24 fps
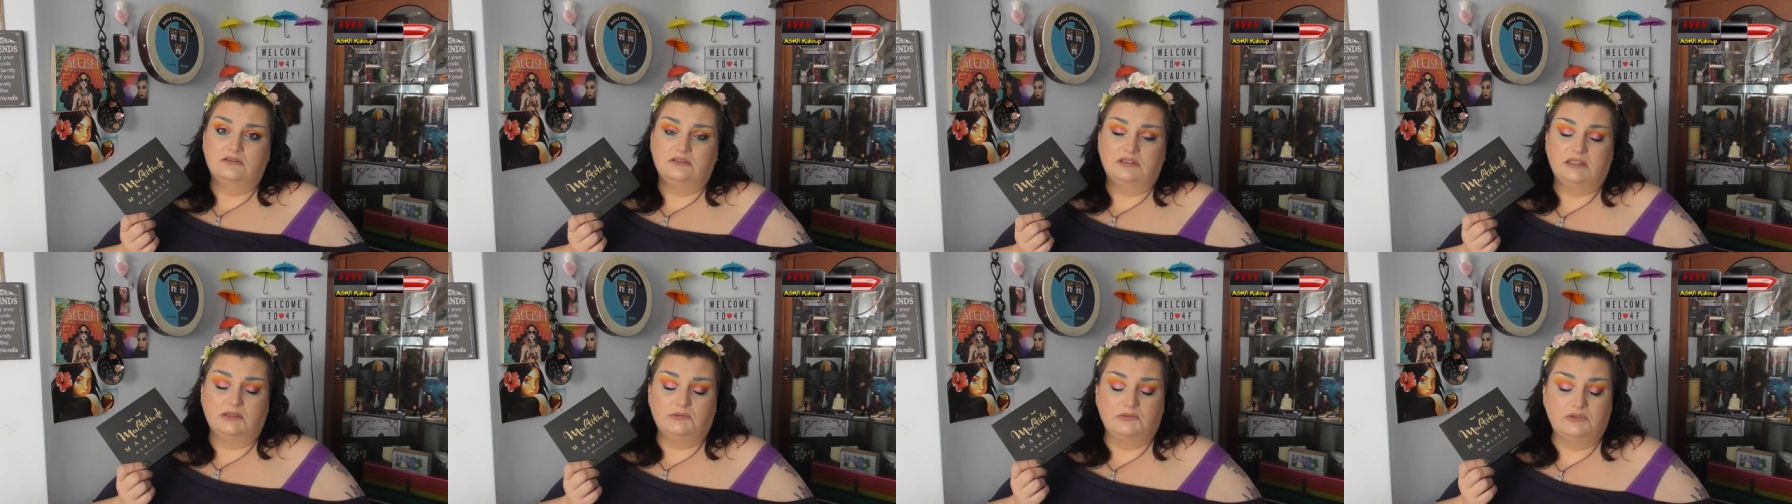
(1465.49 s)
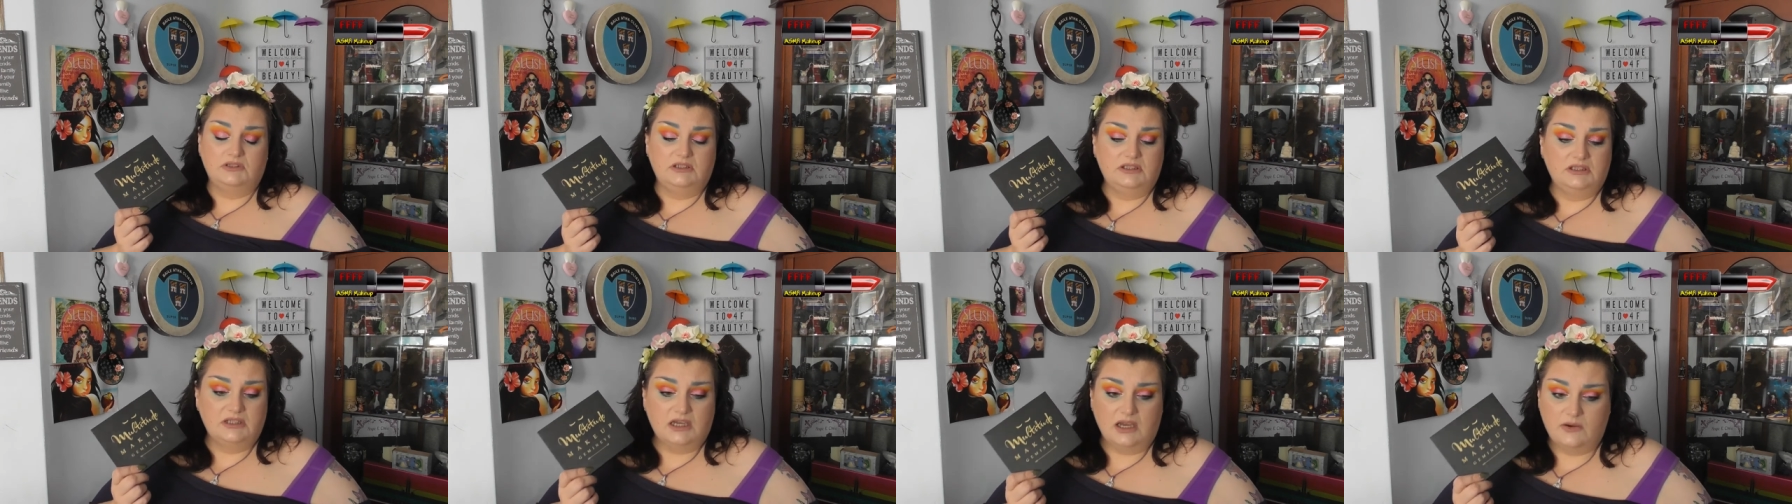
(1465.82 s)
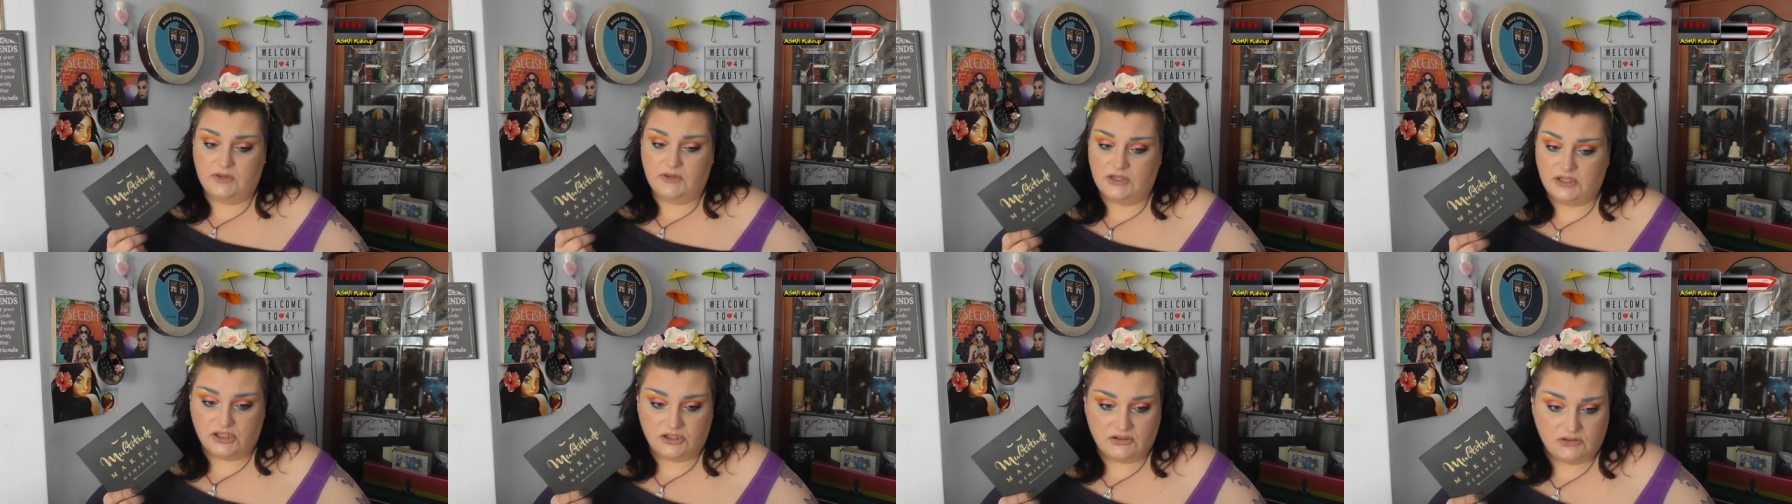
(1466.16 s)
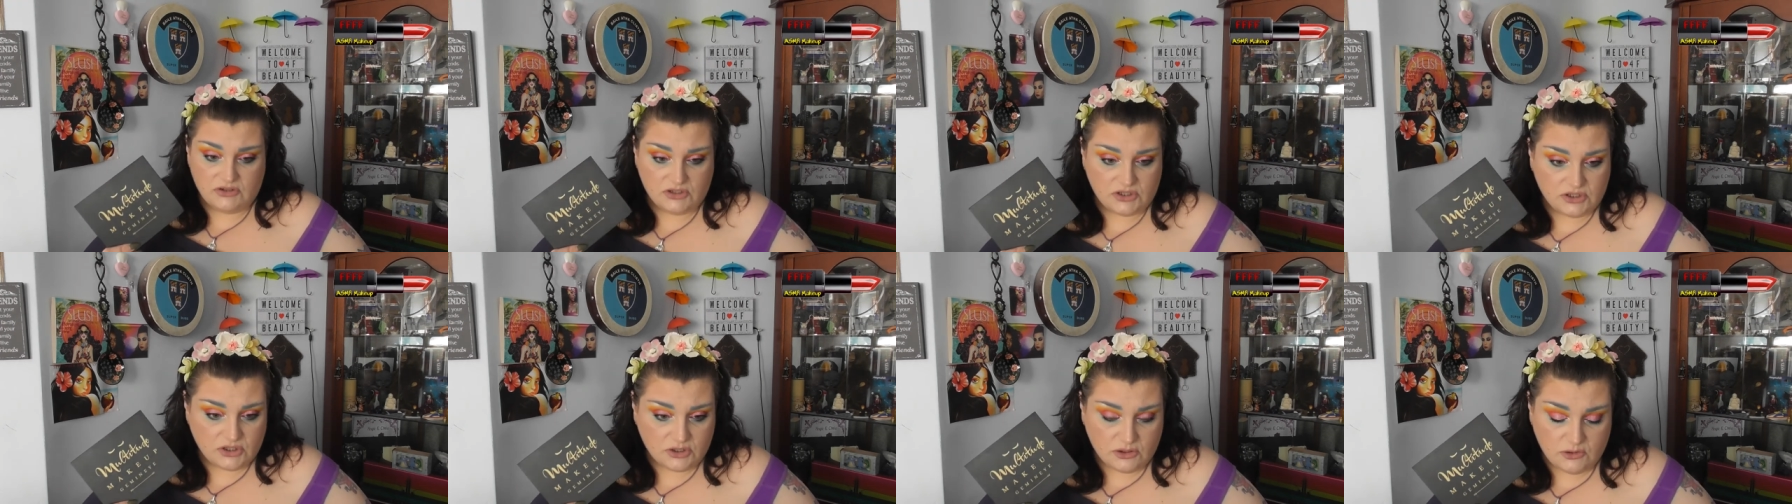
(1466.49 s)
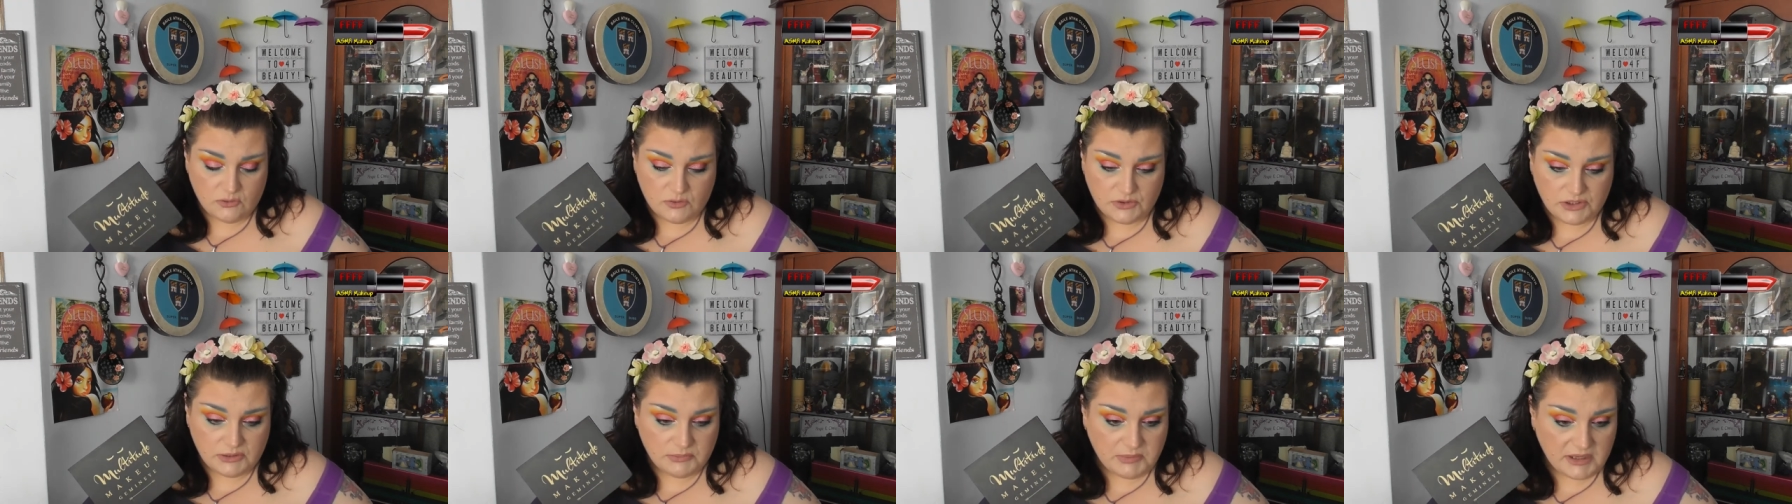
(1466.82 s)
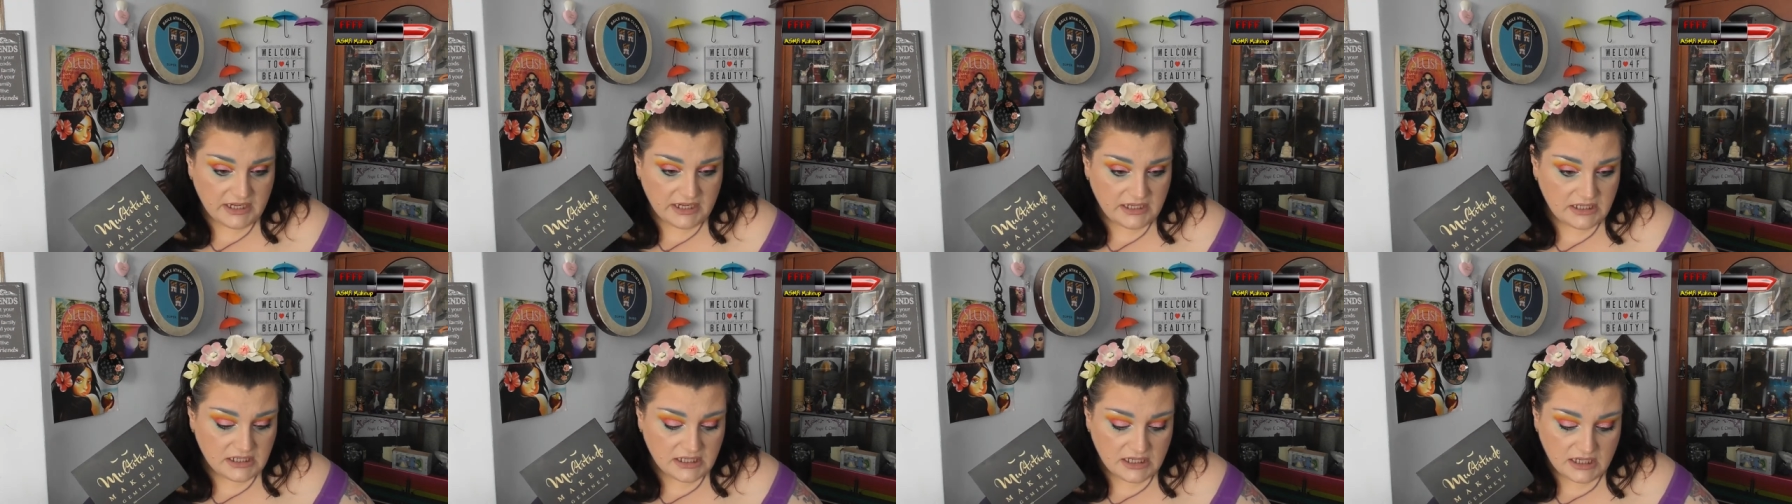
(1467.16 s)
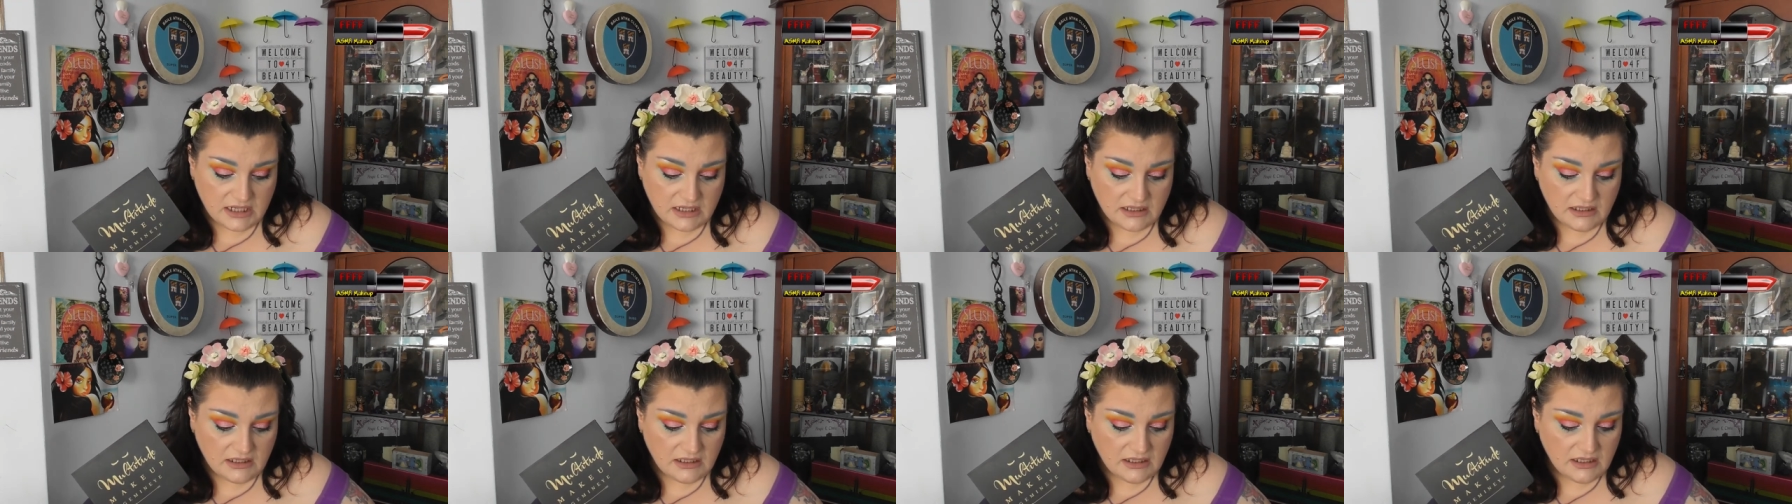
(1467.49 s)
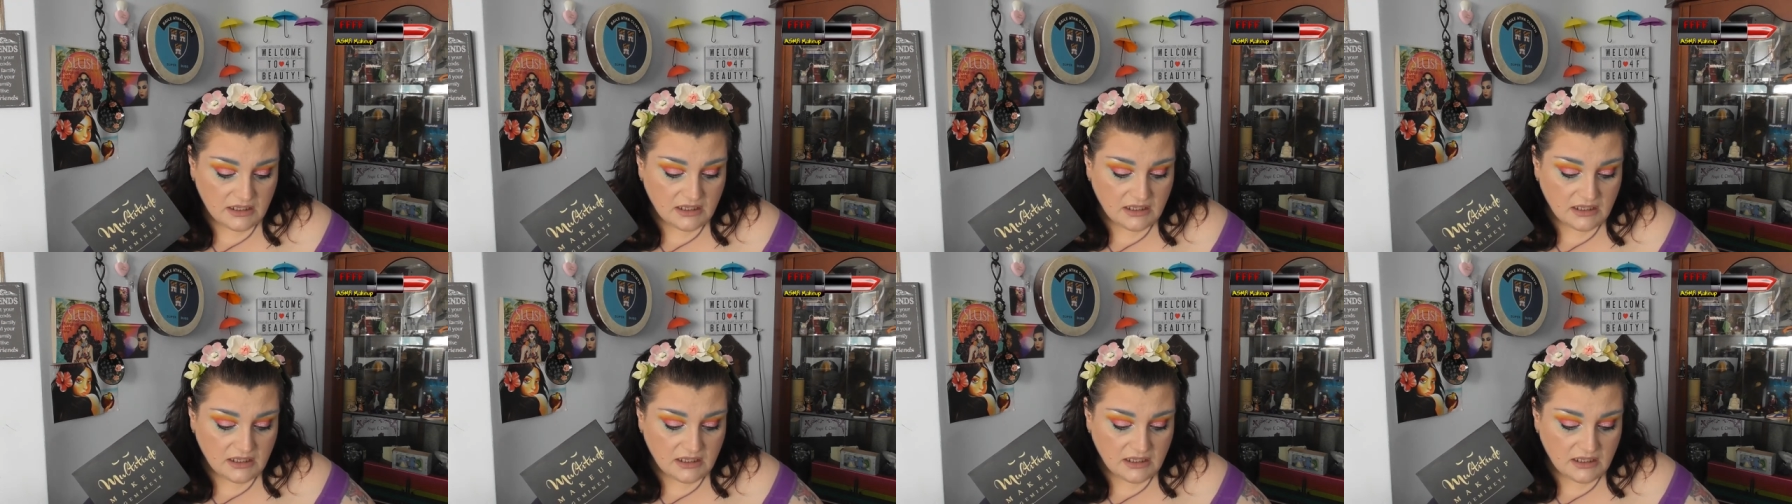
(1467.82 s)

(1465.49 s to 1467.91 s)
There were no issues at all with the blending.